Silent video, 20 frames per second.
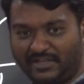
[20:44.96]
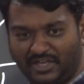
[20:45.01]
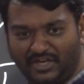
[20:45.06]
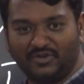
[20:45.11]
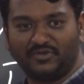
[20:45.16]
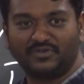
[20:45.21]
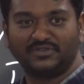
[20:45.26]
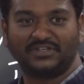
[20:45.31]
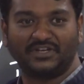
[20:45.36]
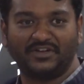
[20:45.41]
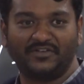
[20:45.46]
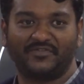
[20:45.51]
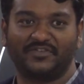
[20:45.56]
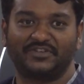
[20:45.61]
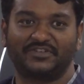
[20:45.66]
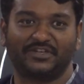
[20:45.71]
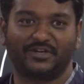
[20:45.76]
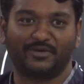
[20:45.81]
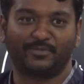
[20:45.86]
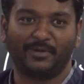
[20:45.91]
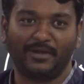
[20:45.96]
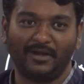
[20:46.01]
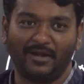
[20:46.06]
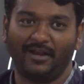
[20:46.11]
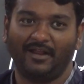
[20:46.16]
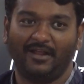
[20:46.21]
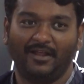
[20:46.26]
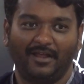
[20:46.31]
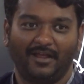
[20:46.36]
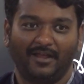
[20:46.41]
Innocent fishermen.
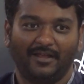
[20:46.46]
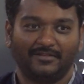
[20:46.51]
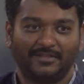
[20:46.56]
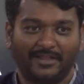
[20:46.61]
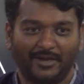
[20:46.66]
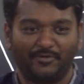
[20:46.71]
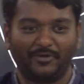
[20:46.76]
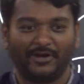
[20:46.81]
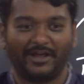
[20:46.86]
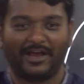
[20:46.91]
They would